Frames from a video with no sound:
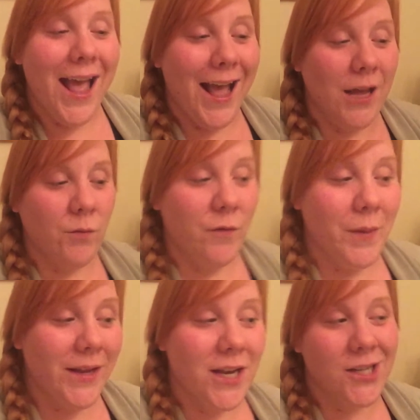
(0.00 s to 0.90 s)
and we've
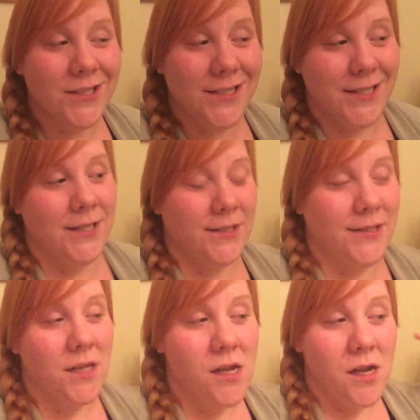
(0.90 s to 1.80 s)
been here
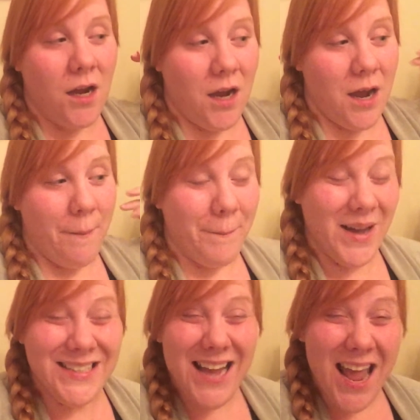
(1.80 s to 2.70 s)
since uh,
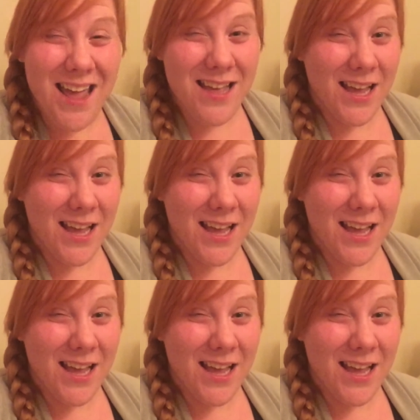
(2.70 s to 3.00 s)
Monday